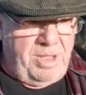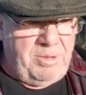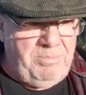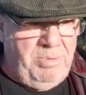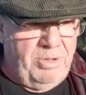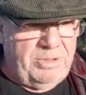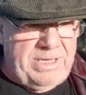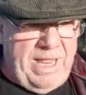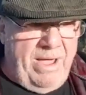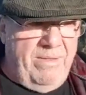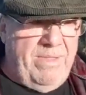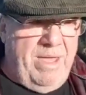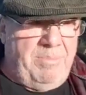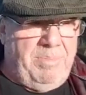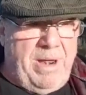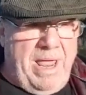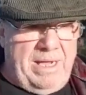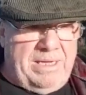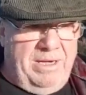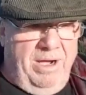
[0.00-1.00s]
put down their
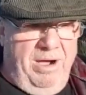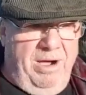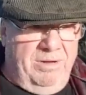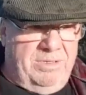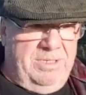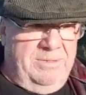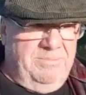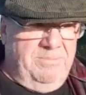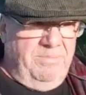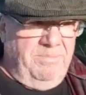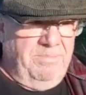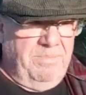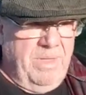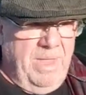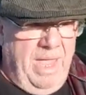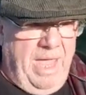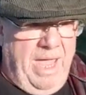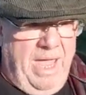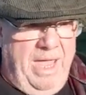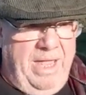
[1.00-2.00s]
placard,
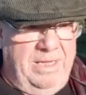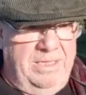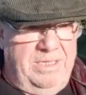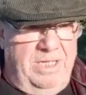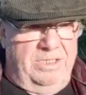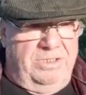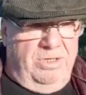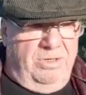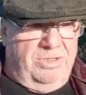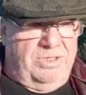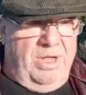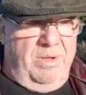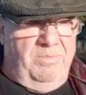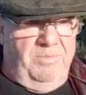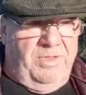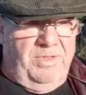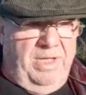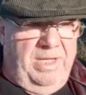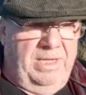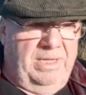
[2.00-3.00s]
and do
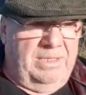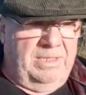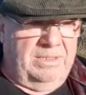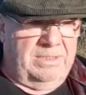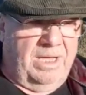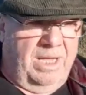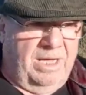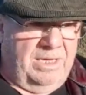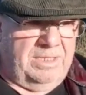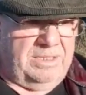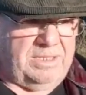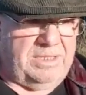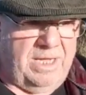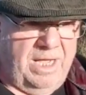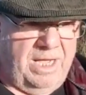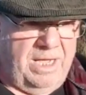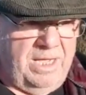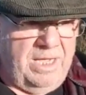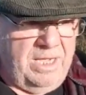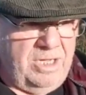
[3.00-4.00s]
something
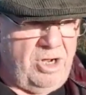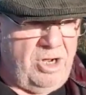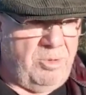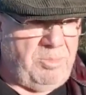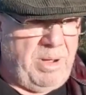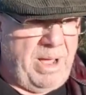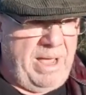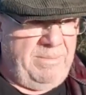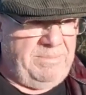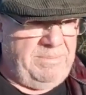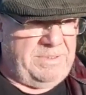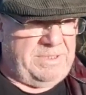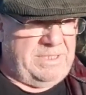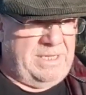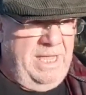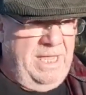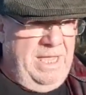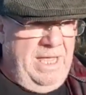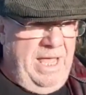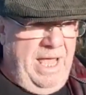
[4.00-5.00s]
that perhaps
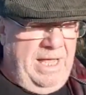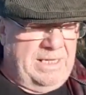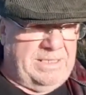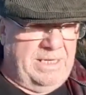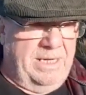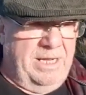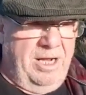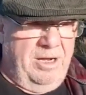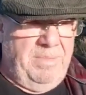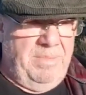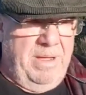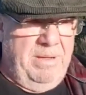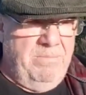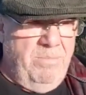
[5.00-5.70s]
has a little bit